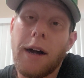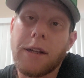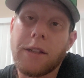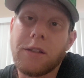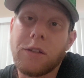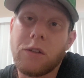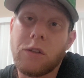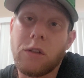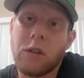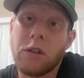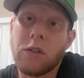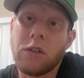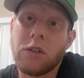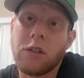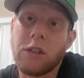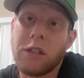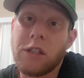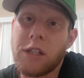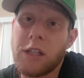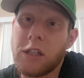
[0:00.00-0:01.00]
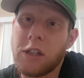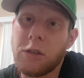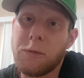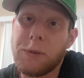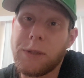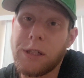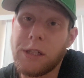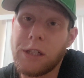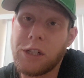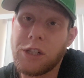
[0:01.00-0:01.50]
So those are the skilled
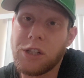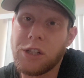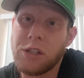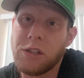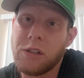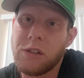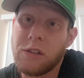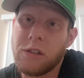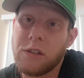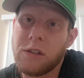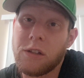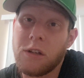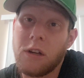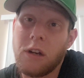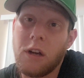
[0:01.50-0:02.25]
positions.